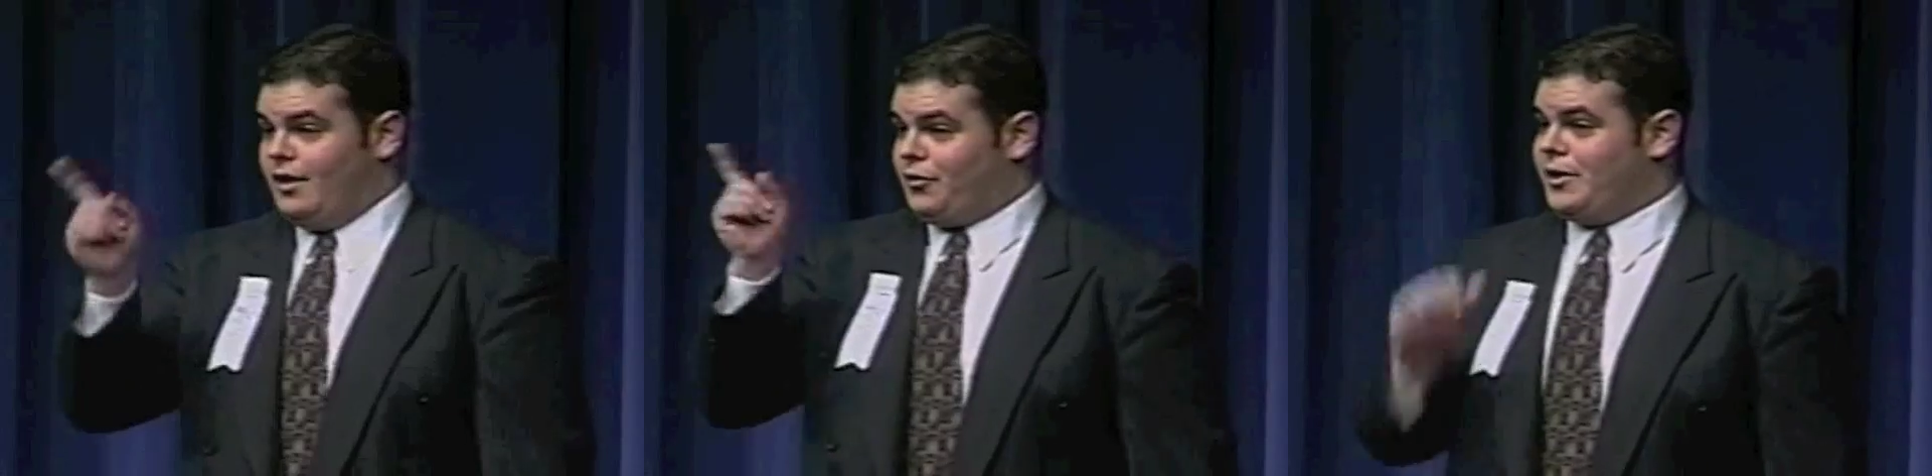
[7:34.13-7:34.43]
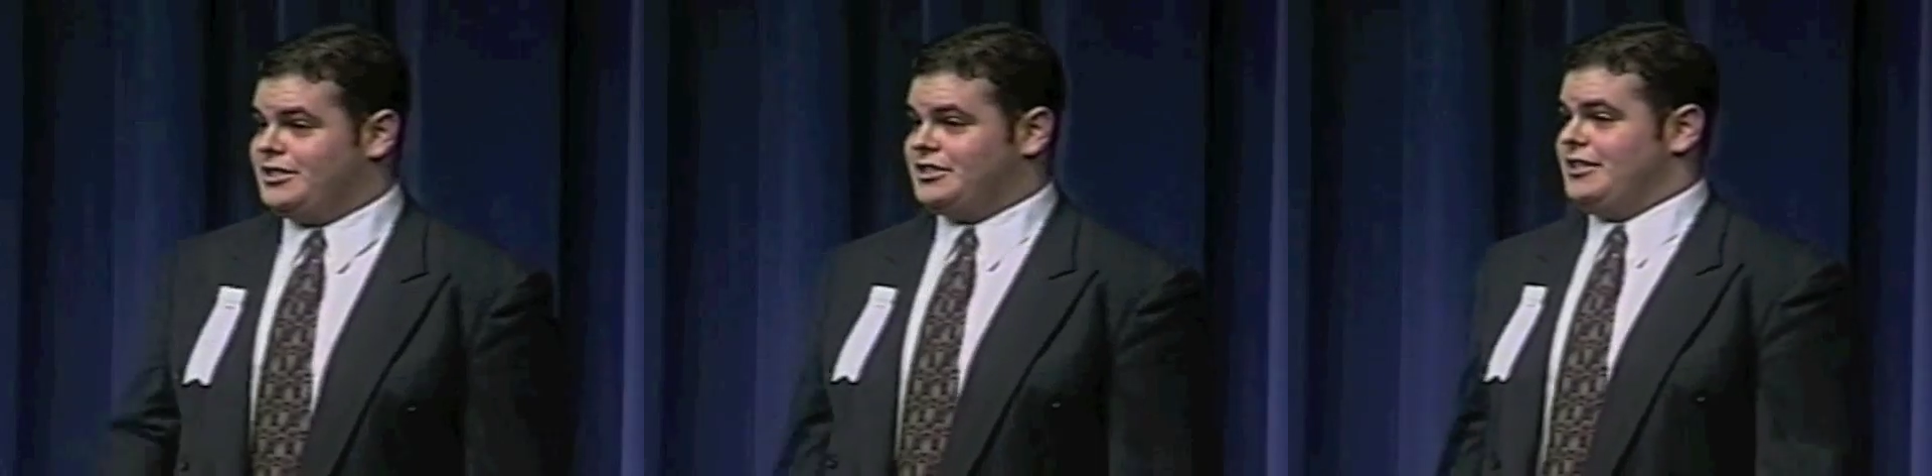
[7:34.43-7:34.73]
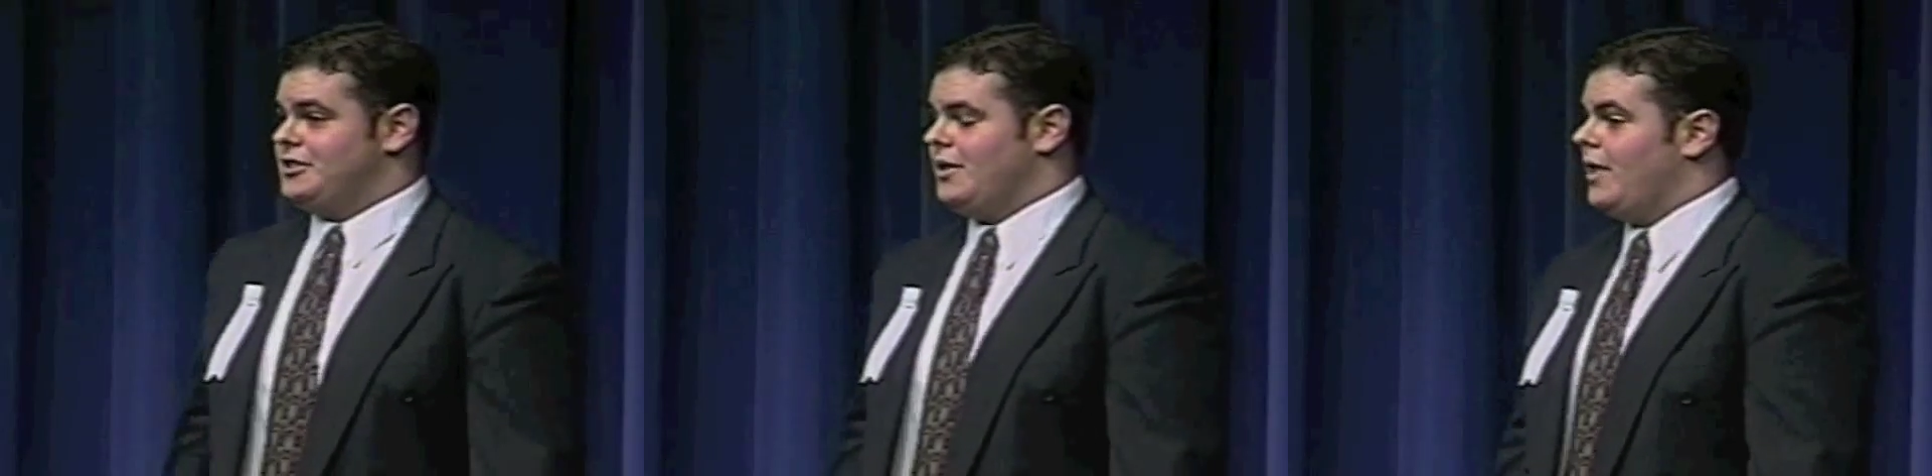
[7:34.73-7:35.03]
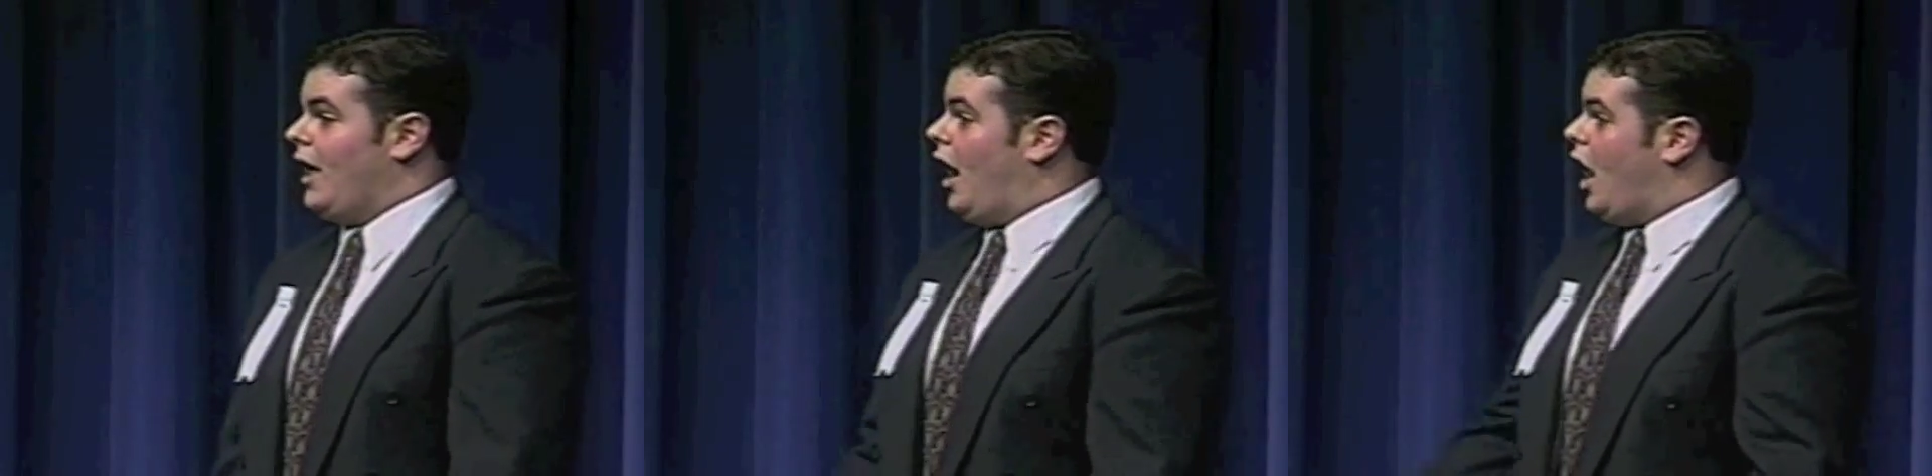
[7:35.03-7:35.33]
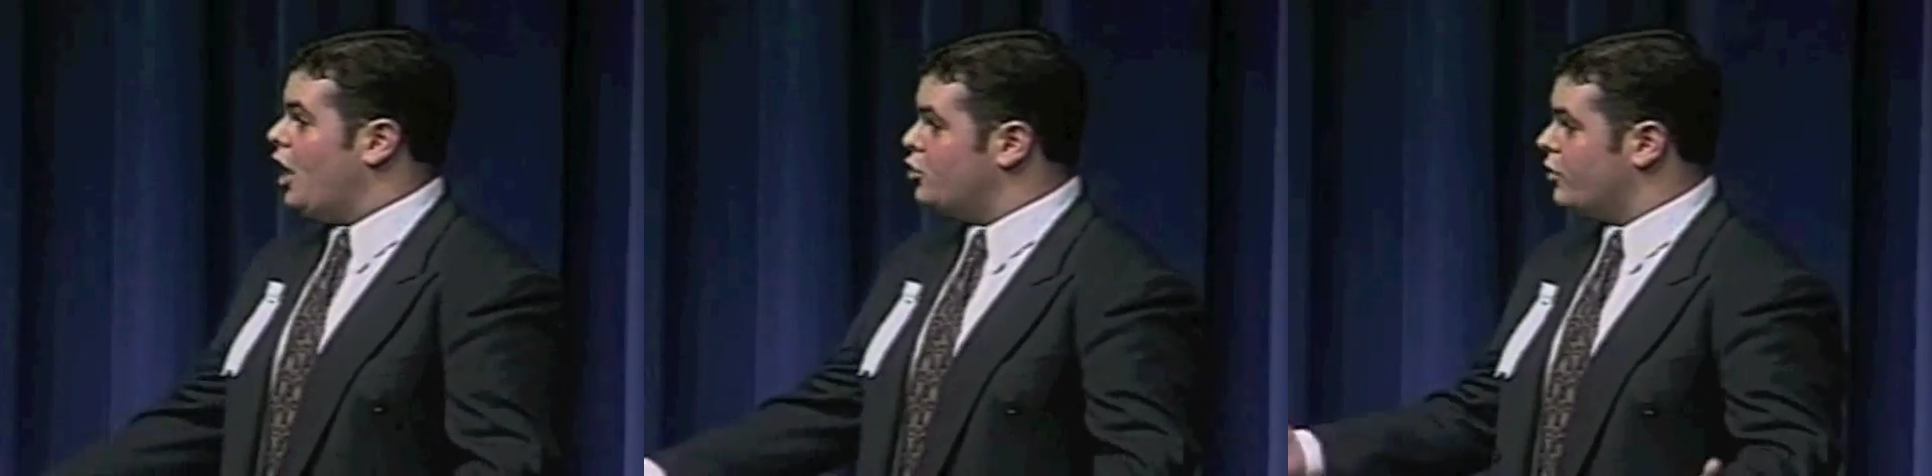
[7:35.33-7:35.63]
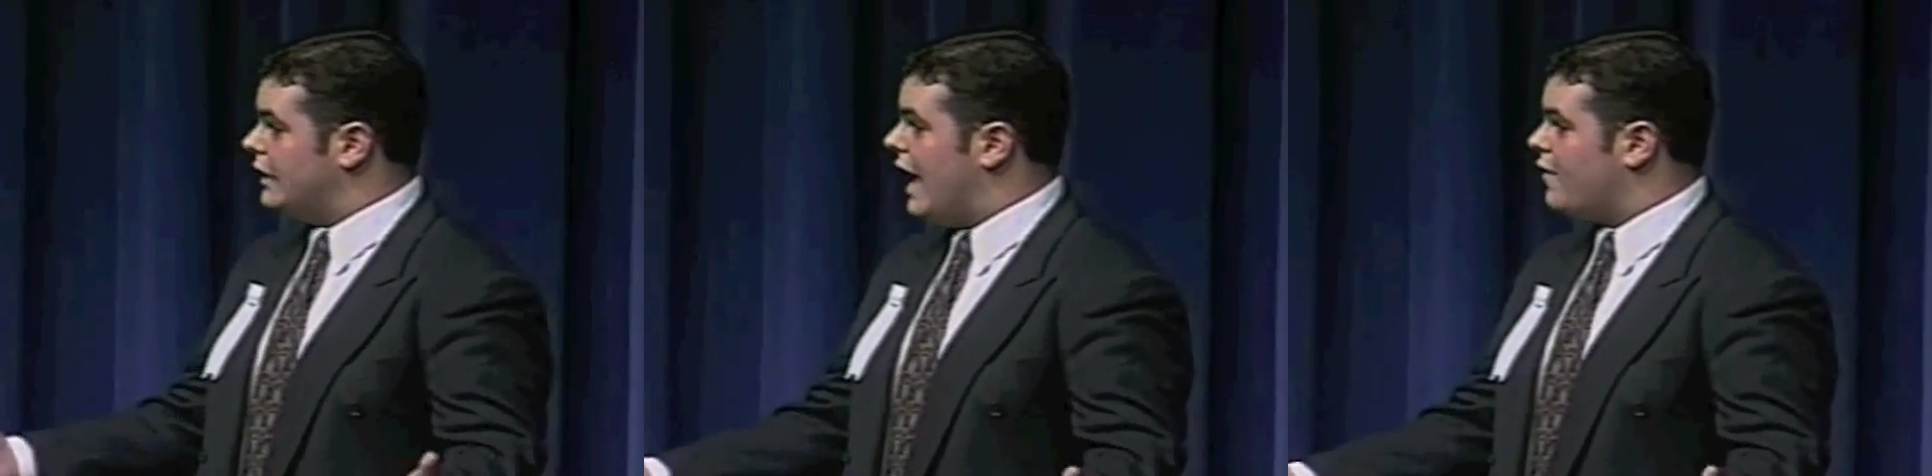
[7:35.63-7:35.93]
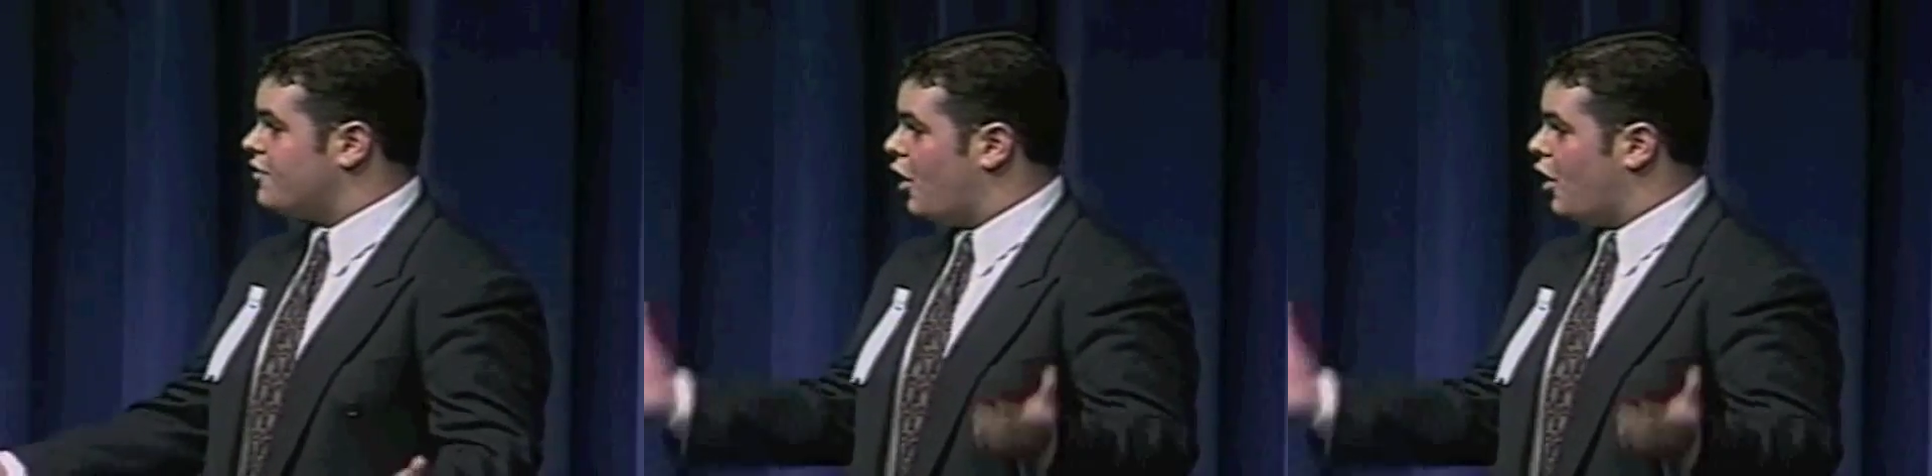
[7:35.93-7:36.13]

For instance, 100 laughs